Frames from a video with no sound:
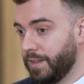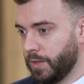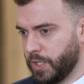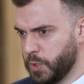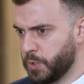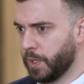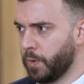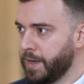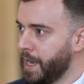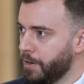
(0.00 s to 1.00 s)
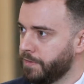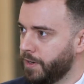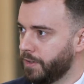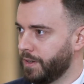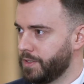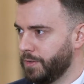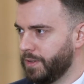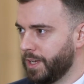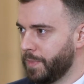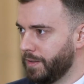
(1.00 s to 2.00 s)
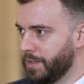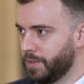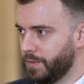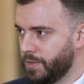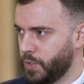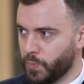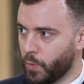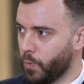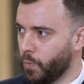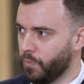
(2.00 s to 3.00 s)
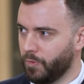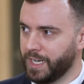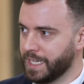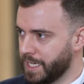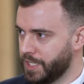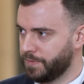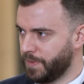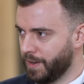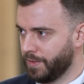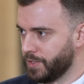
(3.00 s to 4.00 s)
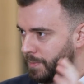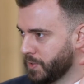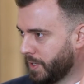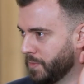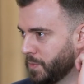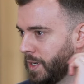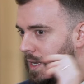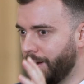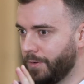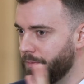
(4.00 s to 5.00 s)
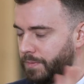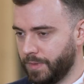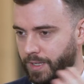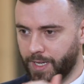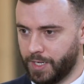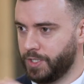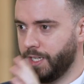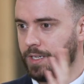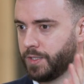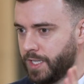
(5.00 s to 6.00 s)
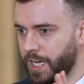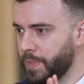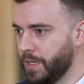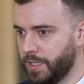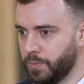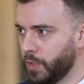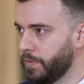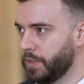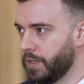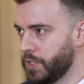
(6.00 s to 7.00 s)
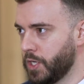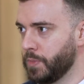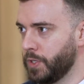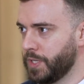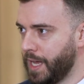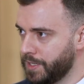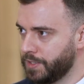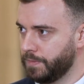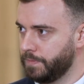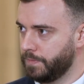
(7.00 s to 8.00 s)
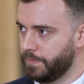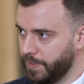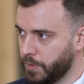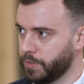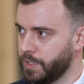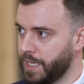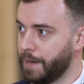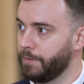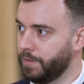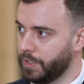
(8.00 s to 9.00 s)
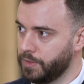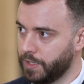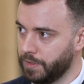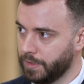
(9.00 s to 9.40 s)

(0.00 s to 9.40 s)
used to be quite narrow focus. You think about these small, really niche funds sometimes, but now ESG and sustainability, whatever kind of term you use, has to filter into everything you do.